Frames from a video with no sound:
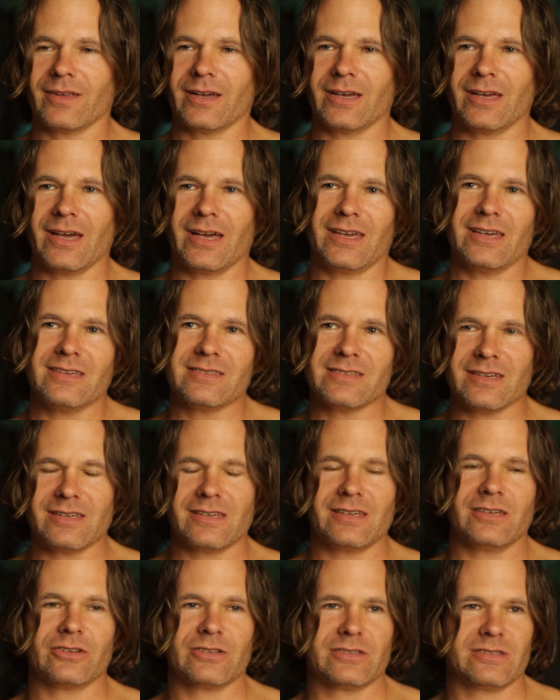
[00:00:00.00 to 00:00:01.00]
I guess that
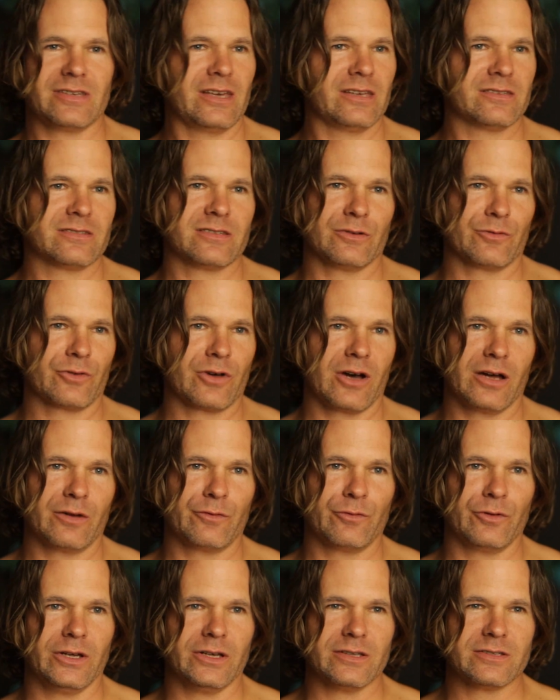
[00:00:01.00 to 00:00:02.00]
you could say a
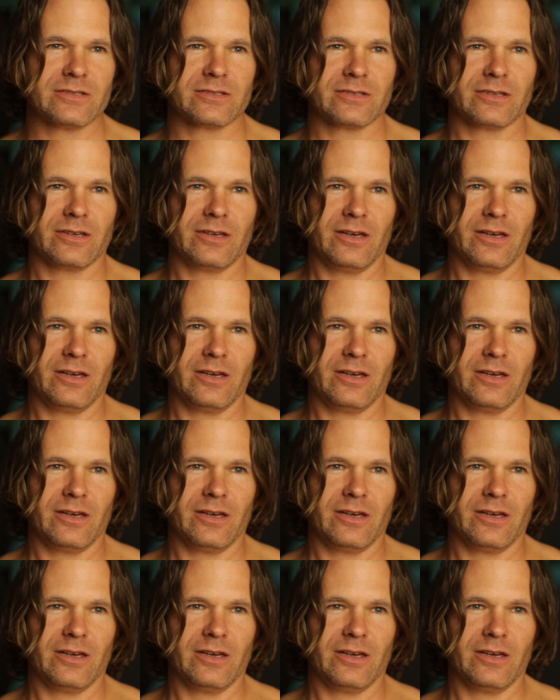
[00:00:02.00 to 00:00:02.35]
self-confidence.